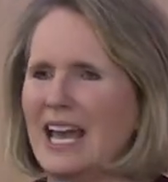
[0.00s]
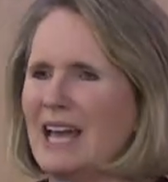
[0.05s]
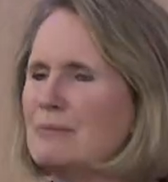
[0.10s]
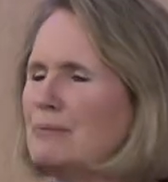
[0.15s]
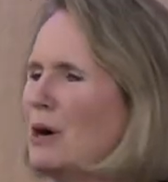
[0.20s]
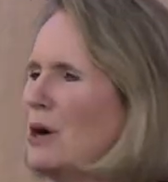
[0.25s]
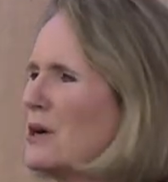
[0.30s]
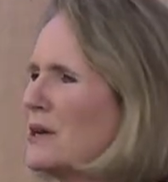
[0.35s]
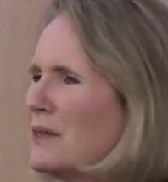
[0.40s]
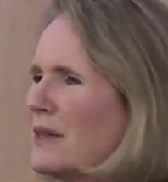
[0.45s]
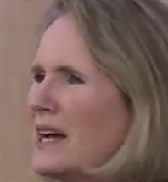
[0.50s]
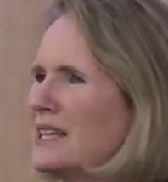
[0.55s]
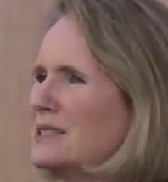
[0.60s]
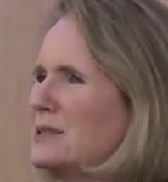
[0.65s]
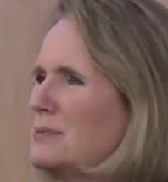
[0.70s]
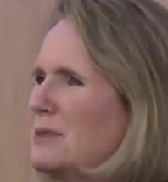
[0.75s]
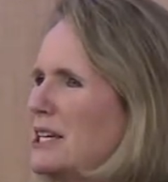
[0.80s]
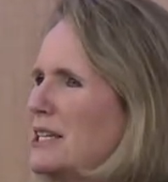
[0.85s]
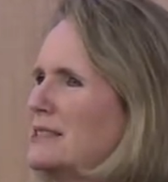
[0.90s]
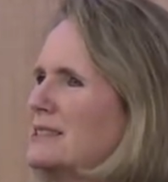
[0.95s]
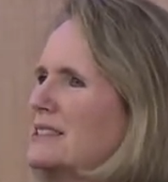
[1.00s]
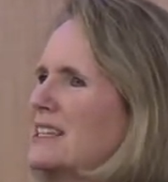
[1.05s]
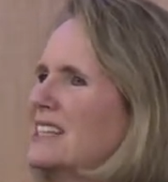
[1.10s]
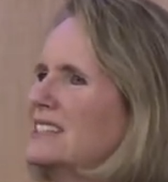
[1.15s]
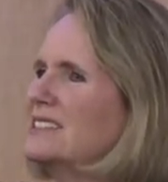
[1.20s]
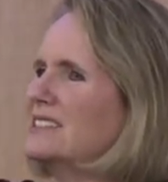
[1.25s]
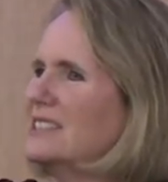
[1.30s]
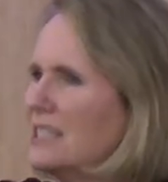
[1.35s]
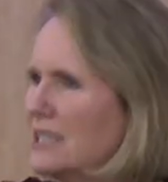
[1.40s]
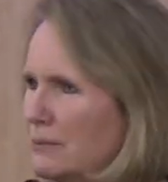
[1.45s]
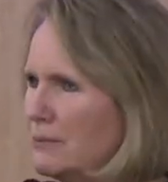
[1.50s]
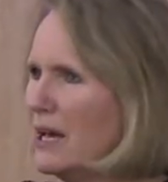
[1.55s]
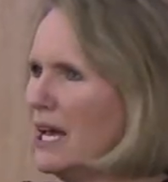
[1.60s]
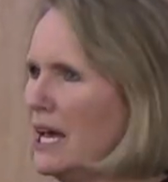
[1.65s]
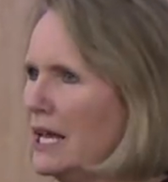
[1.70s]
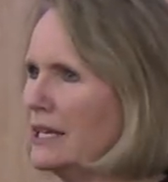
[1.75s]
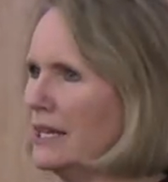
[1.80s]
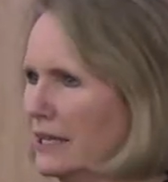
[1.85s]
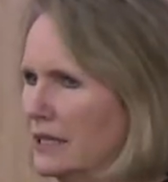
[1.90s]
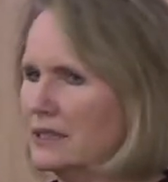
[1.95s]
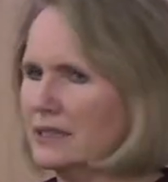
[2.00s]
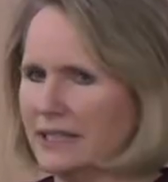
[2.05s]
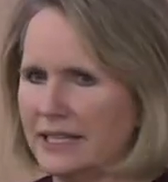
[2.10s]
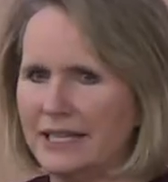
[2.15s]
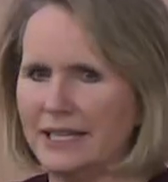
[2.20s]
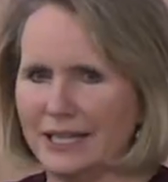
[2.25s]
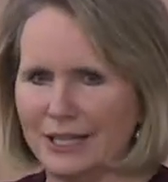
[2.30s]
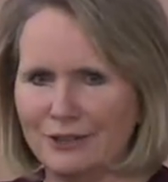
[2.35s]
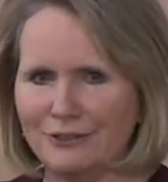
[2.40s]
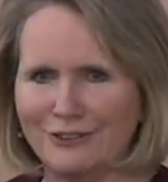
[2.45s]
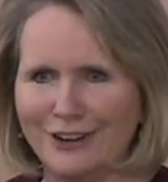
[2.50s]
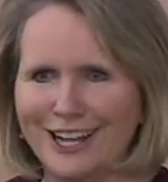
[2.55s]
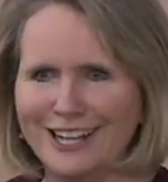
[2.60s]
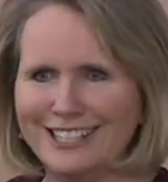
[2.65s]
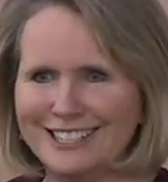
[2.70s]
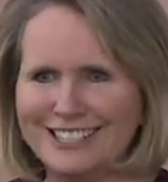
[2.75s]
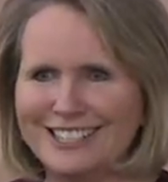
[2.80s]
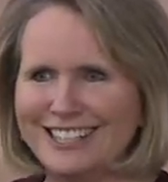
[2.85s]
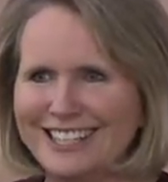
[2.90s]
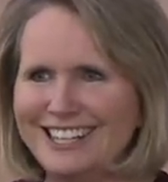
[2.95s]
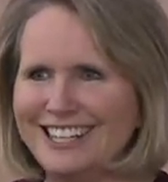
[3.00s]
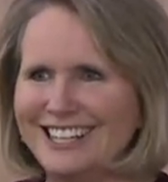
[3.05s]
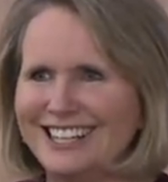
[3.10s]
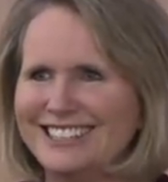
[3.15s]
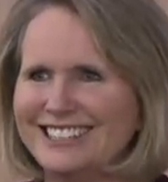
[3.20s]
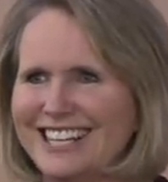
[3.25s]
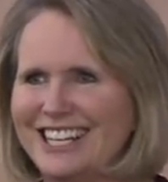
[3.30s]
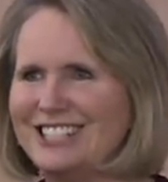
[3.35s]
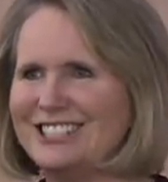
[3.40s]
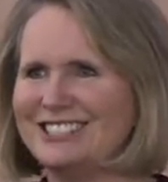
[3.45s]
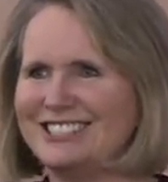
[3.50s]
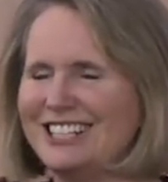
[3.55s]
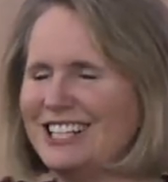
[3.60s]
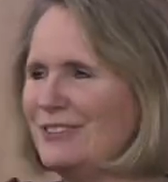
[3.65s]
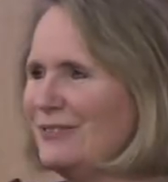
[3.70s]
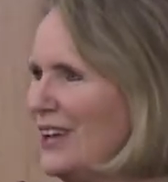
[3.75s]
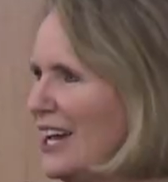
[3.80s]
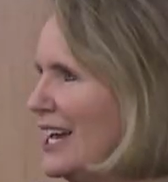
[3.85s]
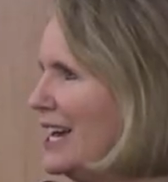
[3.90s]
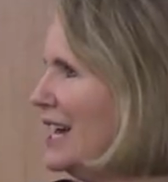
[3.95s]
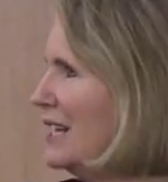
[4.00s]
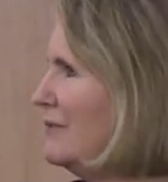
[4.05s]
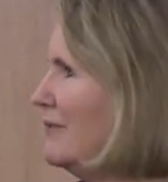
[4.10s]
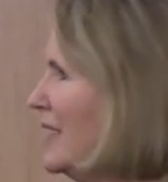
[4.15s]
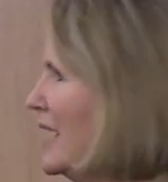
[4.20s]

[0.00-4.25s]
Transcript: And part of that's because they see men leading, right? They see men,